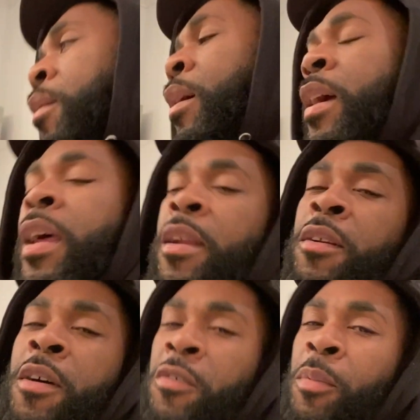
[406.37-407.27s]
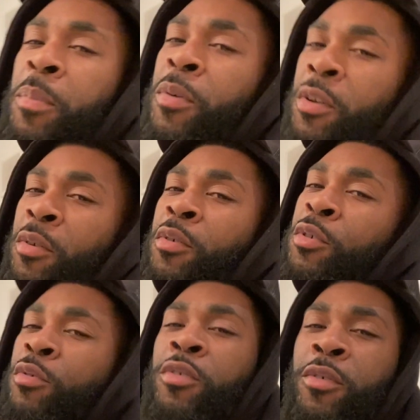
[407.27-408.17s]
It ain't enough to be putting on
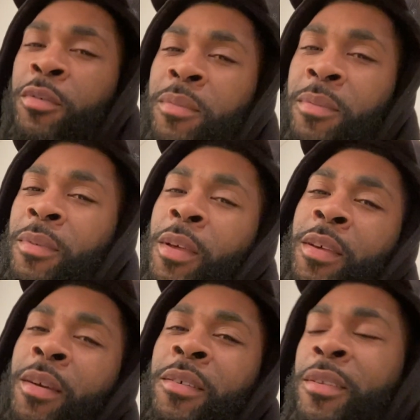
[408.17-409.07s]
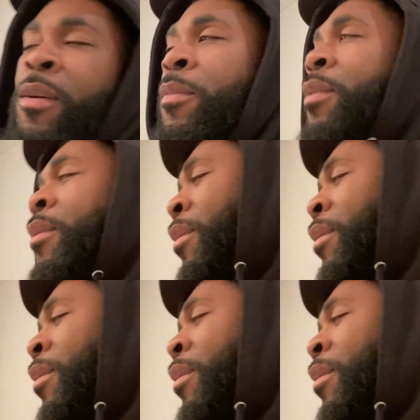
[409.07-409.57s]
YouTube. You understand me?